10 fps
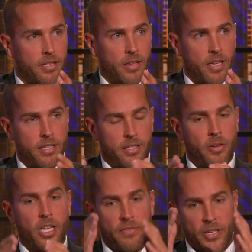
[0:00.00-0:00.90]
So there's
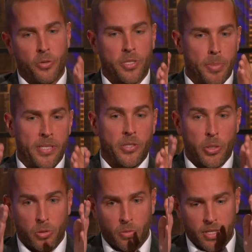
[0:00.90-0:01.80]
certain individuals in the business
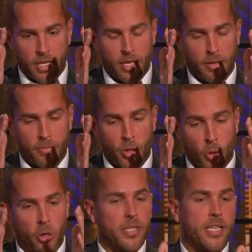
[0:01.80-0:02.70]
who
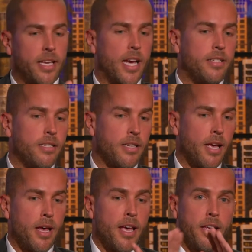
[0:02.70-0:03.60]
work on these cases.
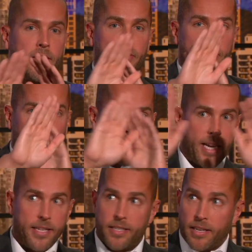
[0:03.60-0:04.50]
Their
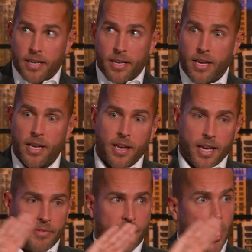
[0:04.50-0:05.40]
screens
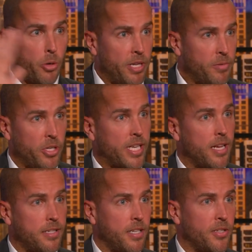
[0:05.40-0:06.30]
have shadowing, so you
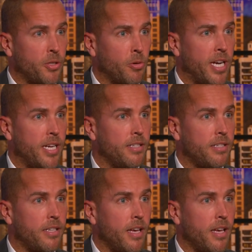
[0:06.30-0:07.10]
can't see their screens.